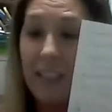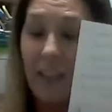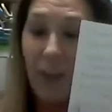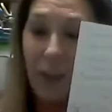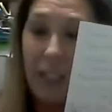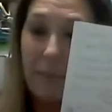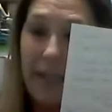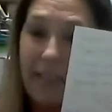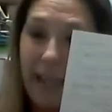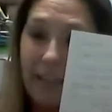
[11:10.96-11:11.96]
And if you looked at my
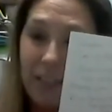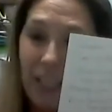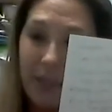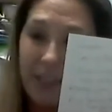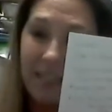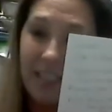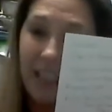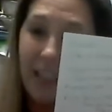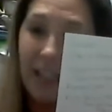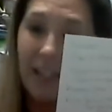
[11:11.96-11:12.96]
desk, you would
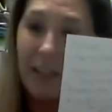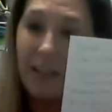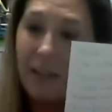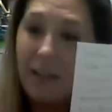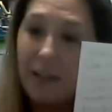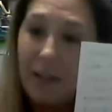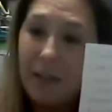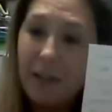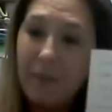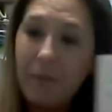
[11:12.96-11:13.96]
see
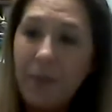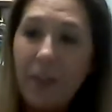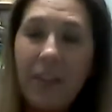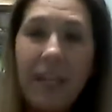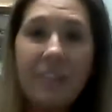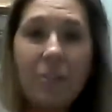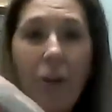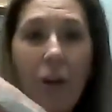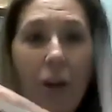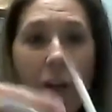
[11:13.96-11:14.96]
these are
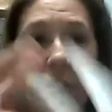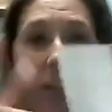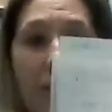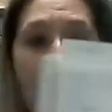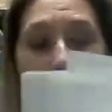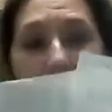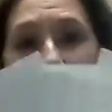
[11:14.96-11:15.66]
all the notes